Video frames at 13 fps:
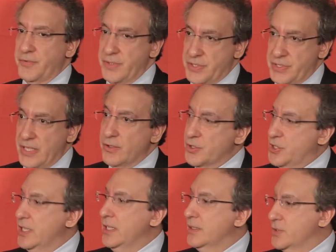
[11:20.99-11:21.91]

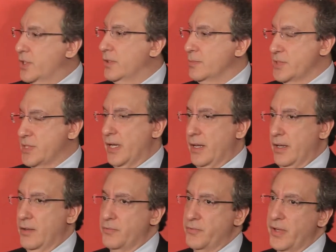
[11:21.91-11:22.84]
synergy in terms
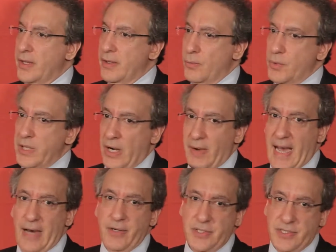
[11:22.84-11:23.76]
of
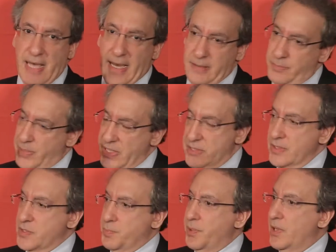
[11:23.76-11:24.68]
how does that
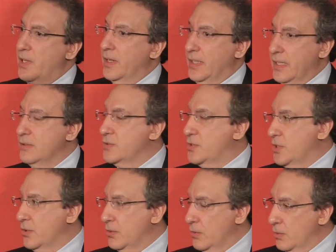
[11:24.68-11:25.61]
business plug
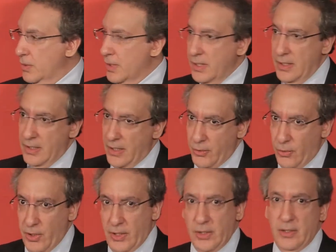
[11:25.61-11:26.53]
into an
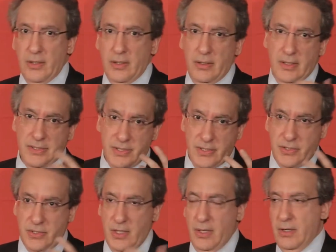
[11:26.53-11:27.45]
Oracle, a
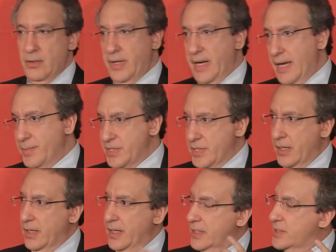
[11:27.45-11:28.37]
Cisco, an
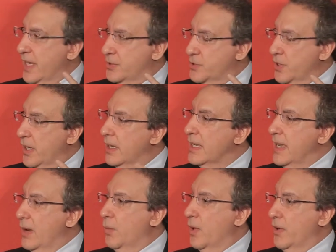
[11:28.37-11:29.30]
Amazon, et cetera,
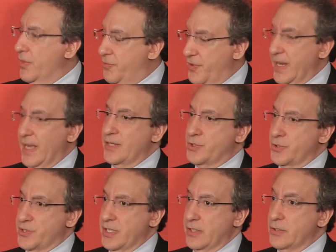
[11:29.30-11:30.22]
and what are the
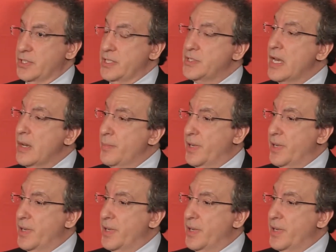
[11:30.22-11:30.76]
financial synergies.